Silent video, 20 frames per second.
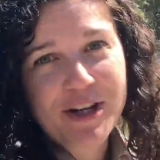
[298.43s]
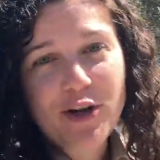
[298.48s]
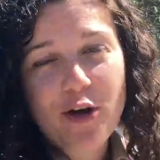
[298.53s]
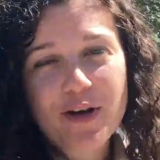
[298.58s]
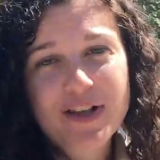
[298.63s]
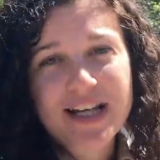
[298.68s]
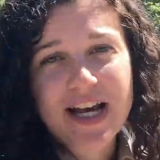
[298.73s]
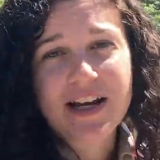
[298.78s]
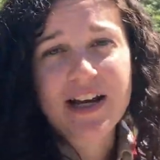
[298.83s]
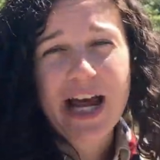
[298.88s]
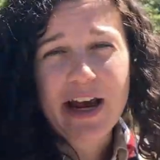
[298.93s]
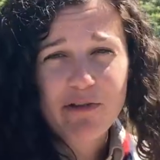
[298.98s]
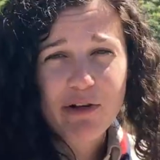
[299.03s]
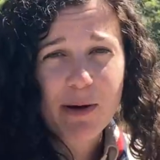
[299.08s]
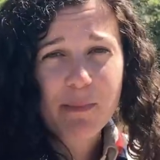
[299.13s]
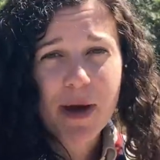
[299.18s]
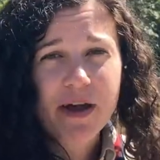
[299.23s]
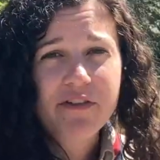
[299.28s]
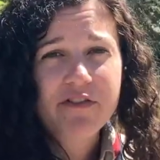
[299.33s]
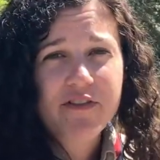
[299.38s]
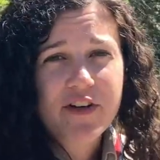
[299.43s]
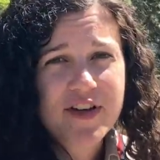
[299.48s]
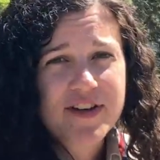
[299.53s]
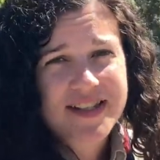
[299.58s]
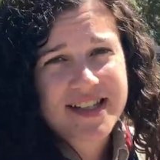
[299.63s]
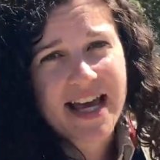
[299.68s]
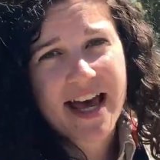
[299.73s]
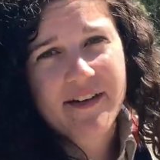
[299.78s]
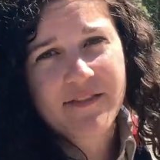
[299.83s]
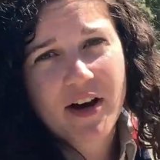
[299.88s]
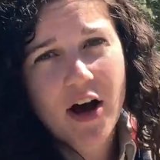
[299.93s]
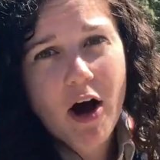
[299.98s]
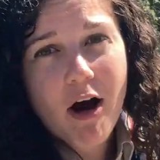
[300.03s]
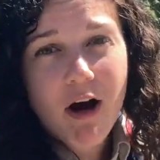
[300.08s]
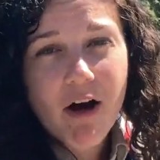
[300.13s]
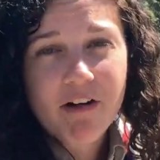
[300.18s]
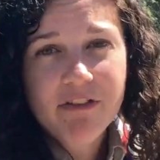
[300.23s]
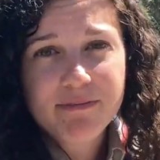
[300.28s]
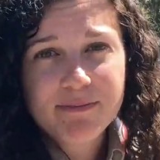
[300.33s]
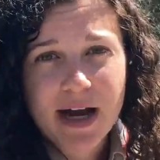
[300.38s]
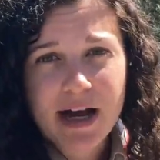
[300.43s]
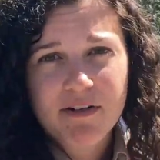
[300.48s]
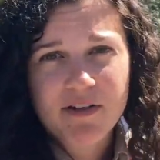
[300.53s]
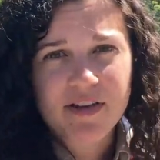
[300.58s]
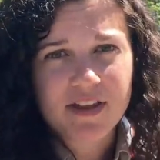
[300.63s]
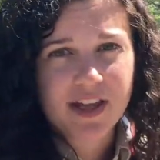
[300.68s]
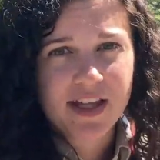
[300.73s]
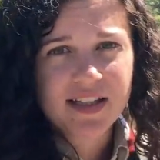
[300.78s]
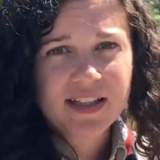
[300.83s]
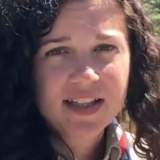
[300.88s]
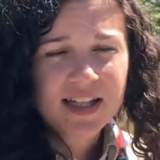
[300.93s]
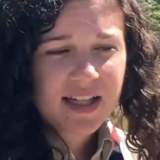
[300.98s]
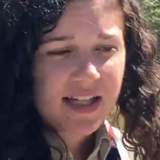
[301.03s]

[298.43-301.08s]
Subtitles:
lockdown, I ran my first ever half marathon,